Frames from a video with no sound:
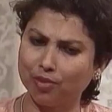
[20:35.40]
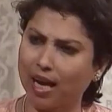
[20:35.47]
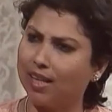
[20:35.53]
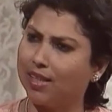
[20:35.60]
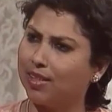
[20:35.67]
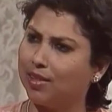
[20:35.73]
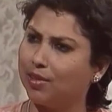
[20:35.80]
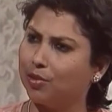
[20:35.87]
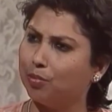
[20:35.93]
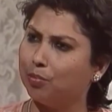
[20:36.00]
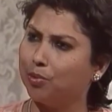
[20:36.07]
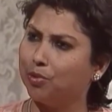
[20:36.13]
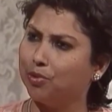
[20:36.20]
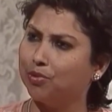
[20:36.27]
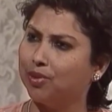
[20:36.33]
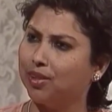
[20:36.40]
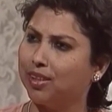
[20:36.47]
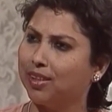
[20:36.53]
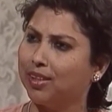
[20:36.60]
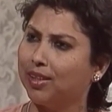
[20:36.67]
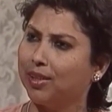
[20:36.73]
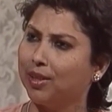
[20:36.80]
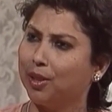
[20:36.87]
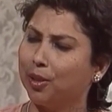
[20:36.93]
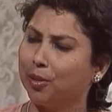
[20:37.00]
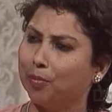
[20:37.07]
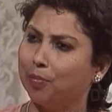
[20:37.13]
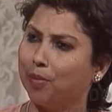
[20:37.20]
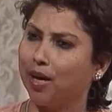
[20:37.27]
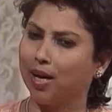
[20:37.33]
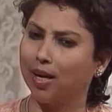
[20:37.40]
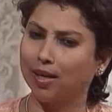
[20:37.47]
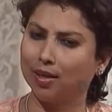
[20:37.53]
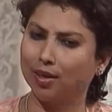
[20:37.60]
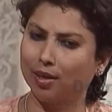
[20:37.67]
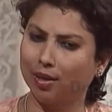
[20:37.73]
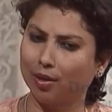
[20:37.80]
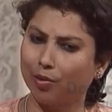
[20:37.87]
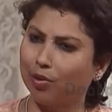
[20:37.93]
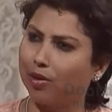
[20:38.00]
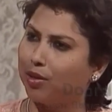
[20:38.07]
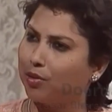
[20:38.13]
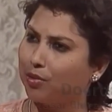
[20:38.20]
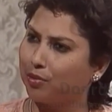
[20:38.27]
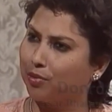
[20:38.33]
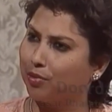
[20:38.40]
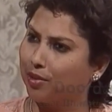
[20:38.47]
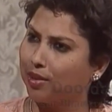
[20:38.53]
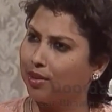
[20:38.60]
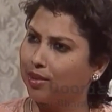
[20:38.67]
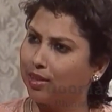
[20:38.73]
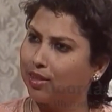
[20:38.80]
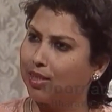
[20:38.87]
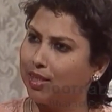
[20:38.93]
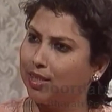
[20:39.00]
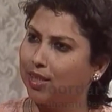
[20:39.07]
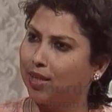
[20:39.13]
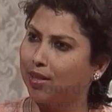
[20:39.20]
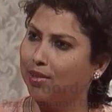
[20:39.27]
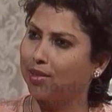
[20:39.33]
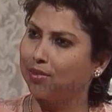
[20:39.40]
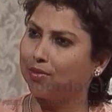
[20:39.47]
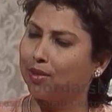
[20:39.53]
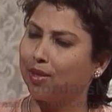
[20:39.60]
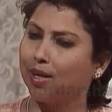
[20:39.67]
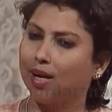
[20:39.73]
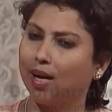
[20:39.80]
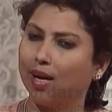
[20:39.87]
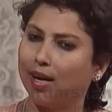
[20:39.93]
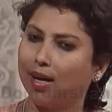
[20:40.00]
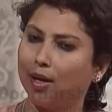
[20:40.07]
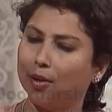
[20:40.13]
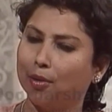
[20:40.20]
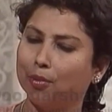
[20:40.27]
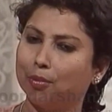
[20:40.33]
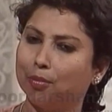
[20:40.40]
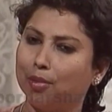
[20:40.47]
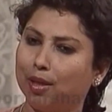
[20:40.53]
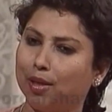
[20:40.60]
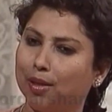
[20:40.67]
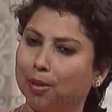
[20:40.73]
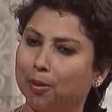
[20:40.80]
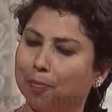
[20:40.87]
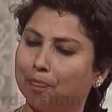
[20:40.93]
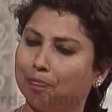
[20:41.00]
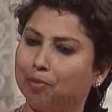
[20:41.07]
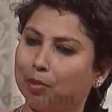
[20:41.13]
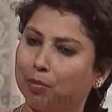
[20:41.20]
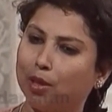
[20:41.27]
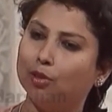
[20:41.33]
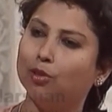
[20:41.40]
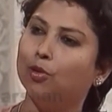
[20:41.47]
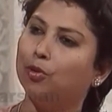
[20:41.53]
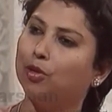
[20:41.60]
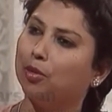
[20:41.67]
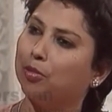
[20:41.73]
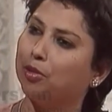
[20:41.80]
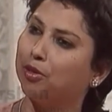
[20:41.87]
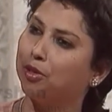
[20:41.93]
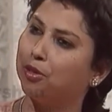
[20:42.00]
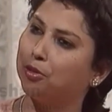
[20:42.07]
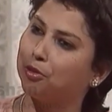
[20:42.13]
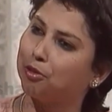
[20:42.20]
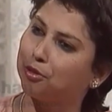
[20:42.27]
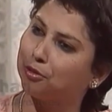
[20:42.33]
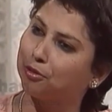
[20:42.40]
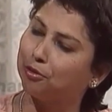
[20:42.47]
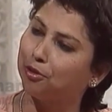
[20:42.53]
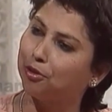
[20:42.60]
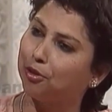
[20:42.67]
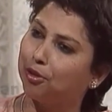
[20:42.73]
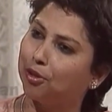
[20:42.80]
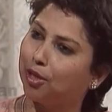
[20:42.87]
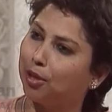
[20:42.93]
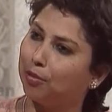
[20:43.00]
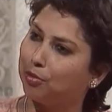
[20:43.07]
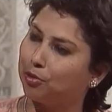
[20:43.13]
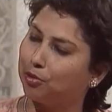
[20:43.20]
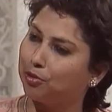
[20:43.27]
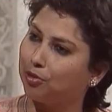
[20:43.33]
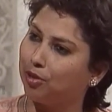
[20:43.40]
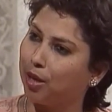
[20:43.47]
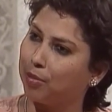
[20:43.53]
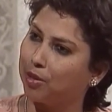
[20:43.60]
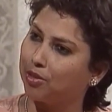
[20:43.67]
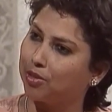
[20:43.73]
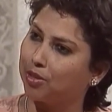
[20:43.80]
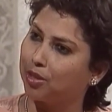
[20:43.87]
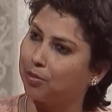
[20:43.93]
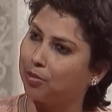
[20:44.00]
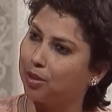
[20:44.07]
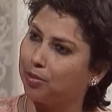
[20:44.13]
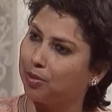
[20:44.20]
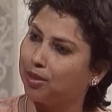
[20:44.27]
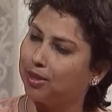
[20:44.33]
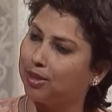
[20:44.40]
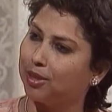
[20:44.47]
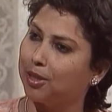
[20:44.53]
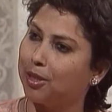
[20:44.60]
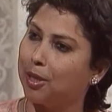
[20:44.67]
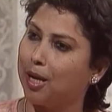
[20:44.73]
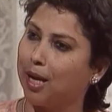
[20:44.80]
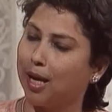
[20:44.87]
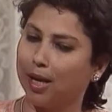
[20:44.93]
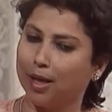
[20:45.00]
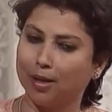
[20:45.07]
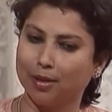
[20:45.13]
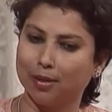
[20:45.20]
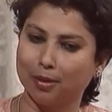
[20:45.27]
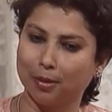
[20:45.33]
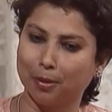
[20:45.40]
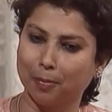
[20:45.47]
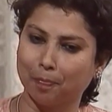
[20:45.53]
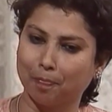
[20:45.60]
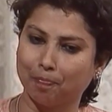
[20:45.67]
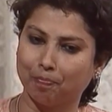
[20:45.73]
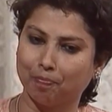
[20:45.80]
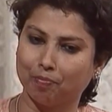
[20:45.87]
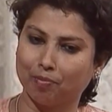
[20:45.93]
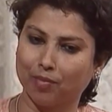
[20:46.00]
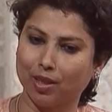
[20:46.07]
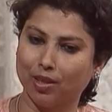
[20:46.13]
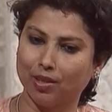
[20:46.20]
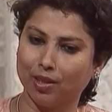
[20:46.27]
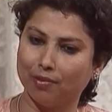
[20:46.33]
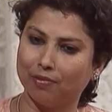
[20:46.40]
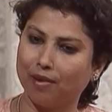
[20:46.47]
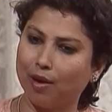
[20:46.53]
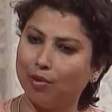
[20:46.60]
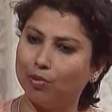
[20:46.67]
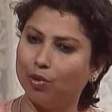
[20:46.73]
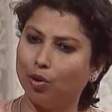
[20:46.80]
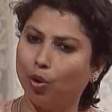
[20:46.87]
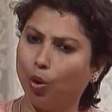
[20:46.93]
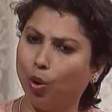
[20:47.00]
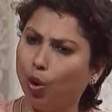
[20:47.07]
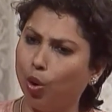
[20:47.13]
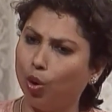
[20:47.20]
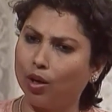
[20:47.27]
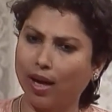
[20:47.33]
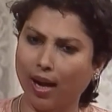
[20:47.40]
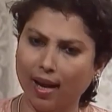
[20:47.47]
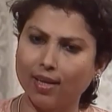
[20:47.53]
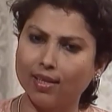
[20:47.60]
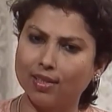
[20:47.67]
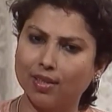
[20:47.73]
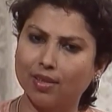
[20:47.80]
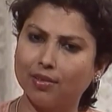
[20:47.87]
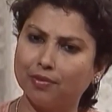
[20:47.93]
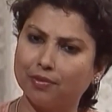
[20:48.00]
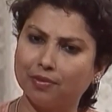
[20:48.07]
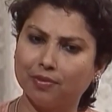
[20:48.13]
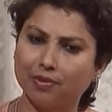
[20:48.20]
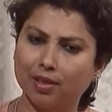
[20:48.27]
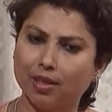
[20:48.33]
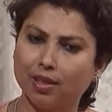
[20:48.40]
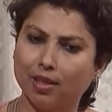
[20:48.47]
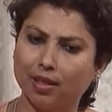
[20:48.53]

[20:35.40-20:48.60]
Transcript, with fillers: nicely, so beautifully, by going into the details of how um, the Bhadralok community used to come to Ramakrishna Paramahamsa, and uh, they found all kinds of.